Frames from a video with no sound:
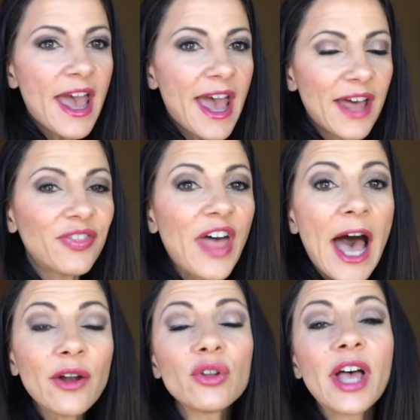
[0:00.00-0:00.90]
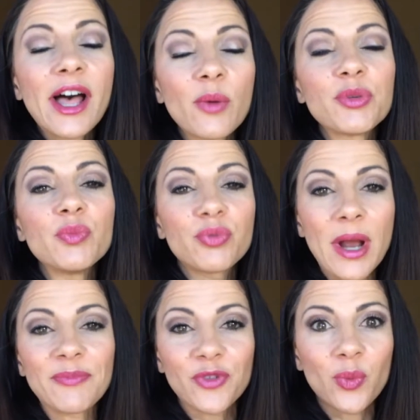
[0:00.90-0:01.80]
and that'll help you
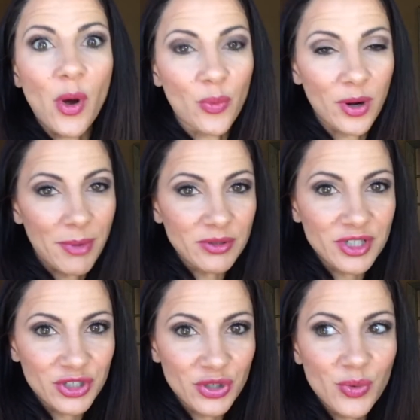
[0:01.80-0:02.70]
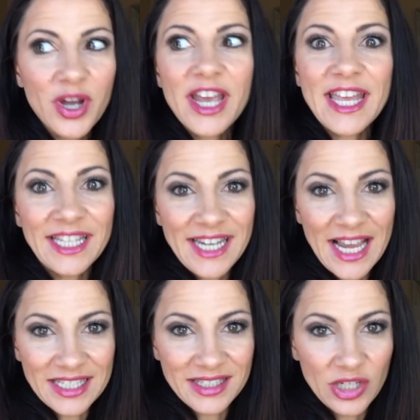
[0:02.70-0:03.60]
prep for what we're about to do in the
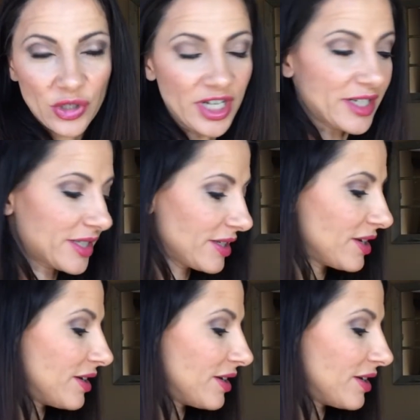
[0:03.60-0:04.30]
next series.